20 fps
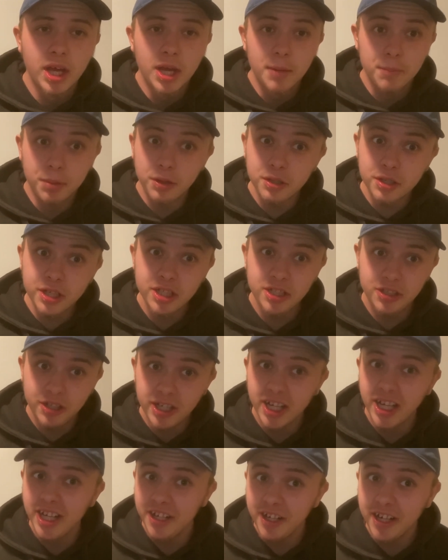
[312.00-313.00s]
Polish, you
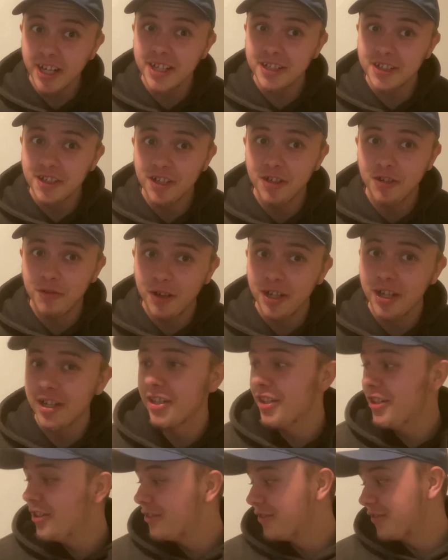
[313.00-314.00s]
got you guys know what you're
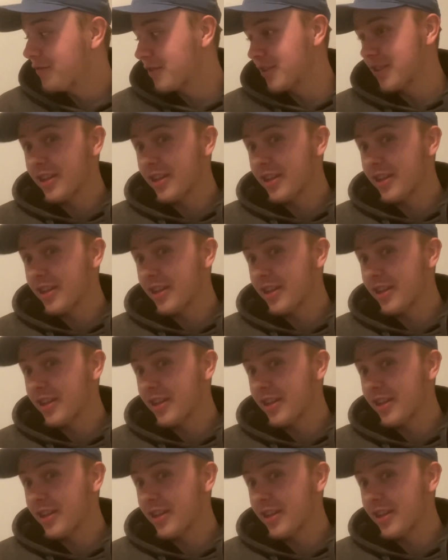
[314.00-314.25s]
doing for